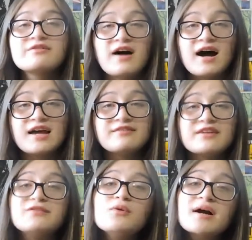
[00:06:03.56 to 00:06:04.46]
5,
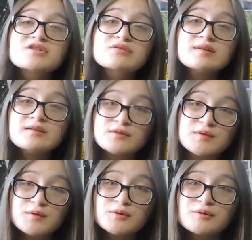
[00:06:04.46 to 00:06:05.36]
if you actually
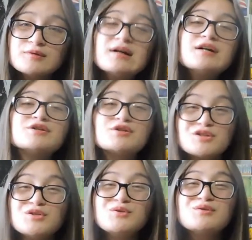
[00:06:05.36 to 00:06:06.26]
do
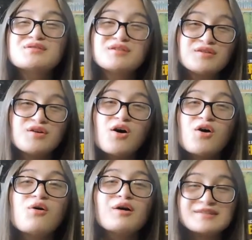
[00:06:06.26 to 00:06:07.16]
choose to
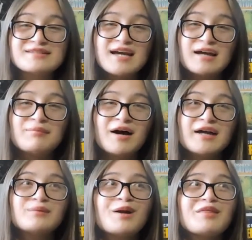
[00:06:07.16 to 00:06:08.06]
go on standby
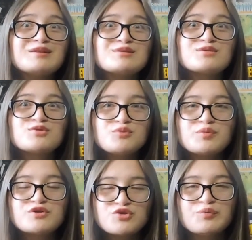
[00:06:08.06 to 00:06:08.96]
in one of these
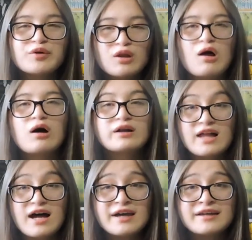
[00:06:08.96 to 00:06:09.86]
super, super long
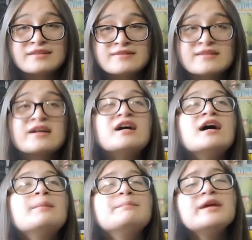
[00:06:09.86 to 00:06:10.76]
lines,
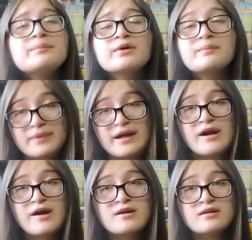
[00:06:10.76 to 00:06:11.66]
be
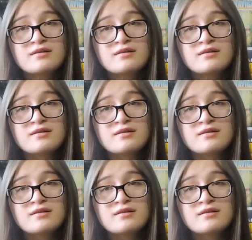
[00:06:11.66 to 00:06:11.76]
prepared.